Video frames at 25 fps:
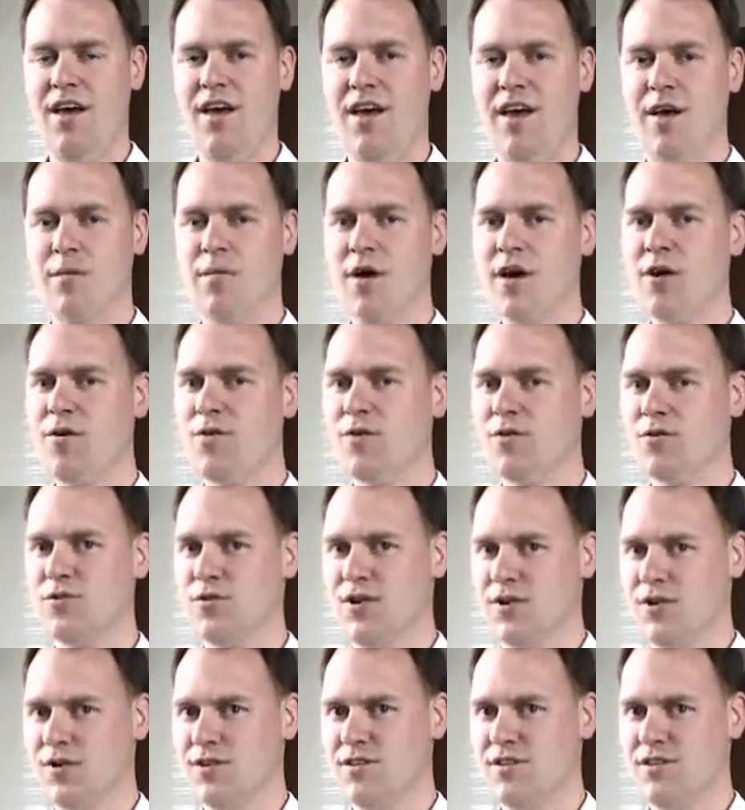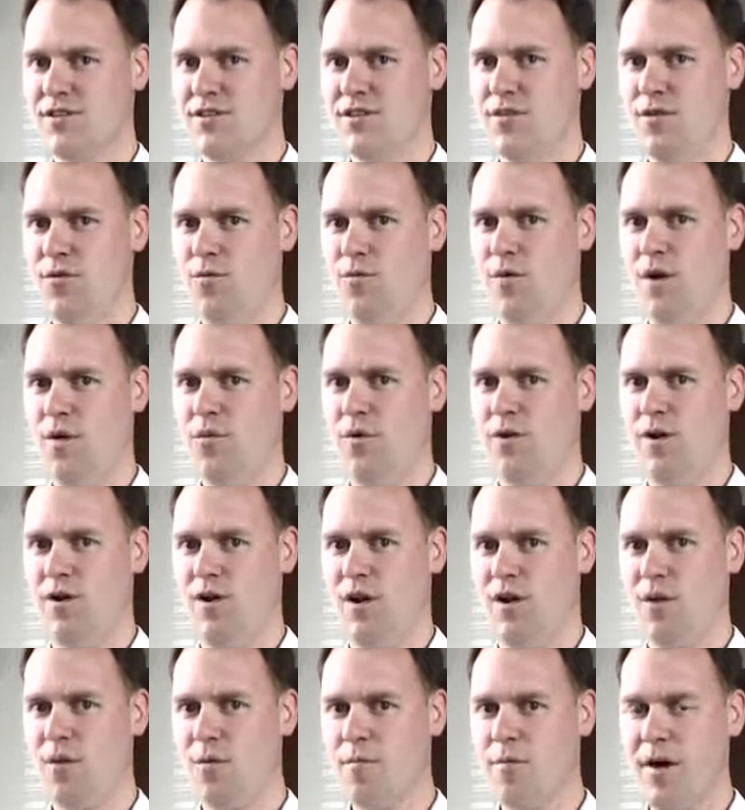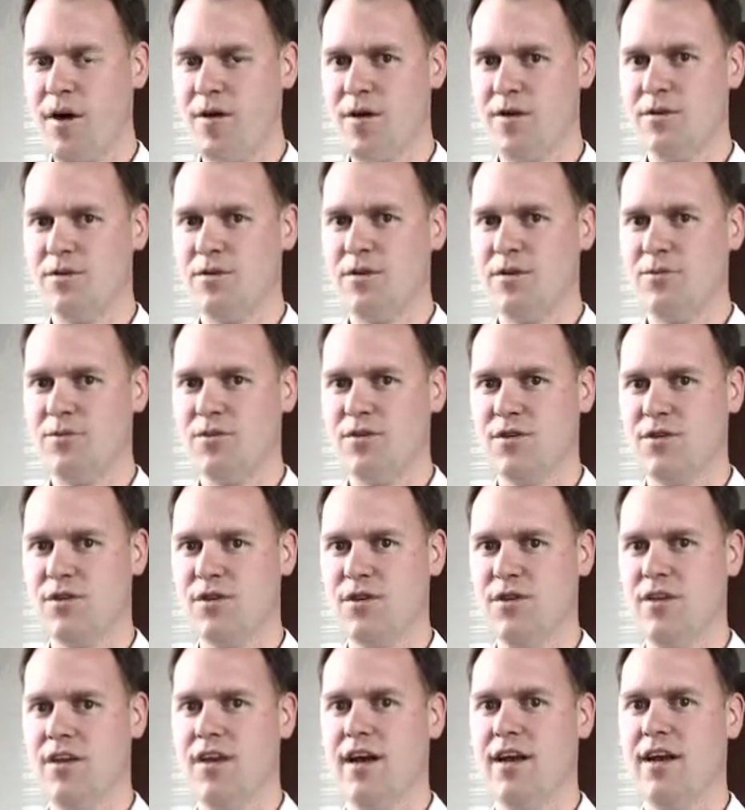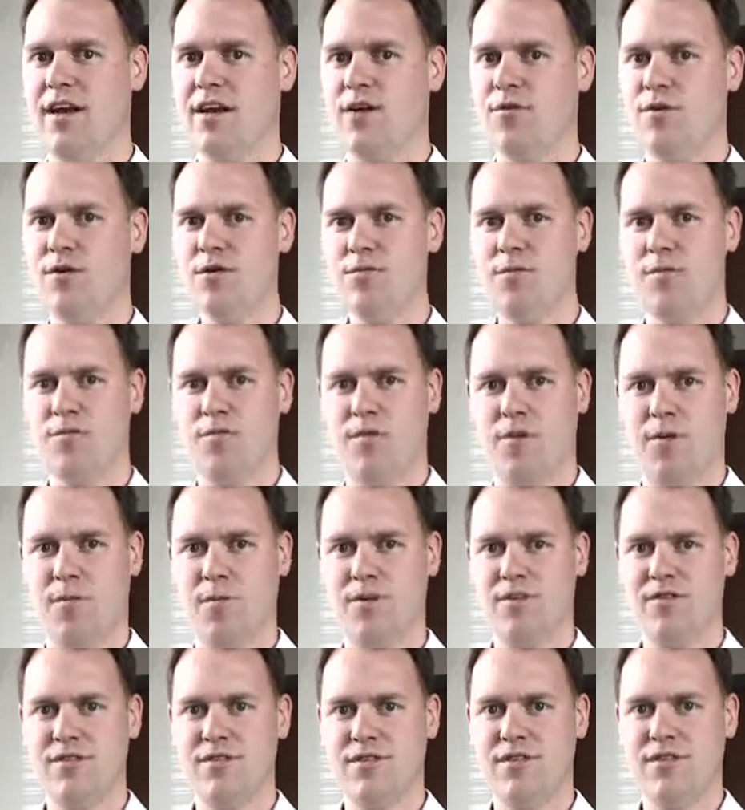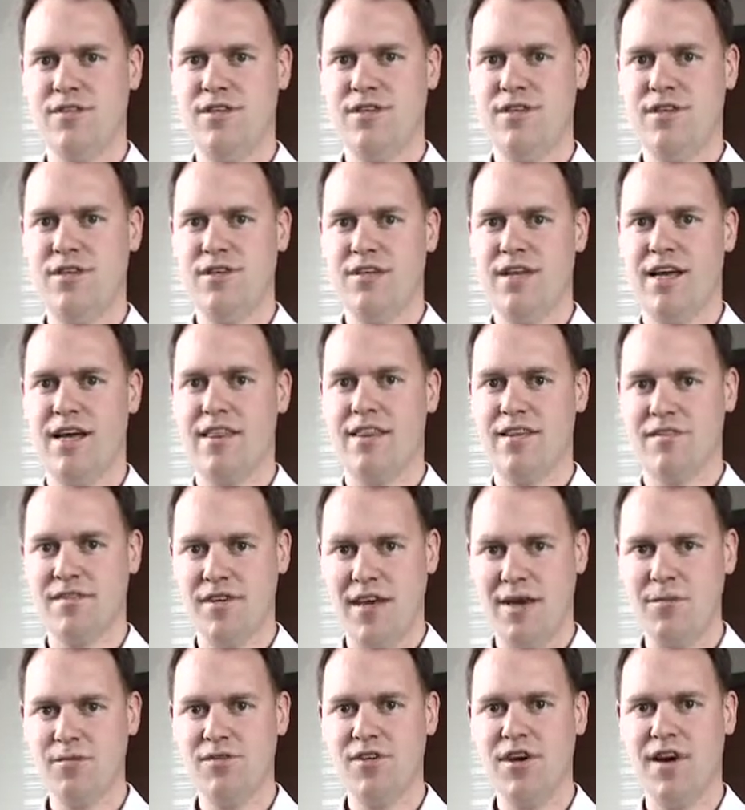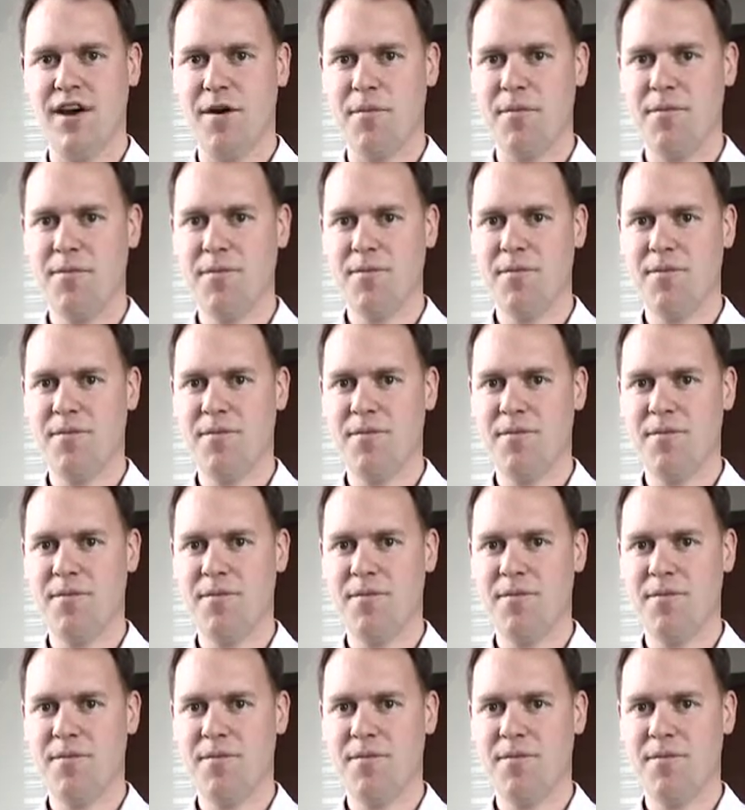In microcontrollers, we want to lower power consumption and increase performance at the same time.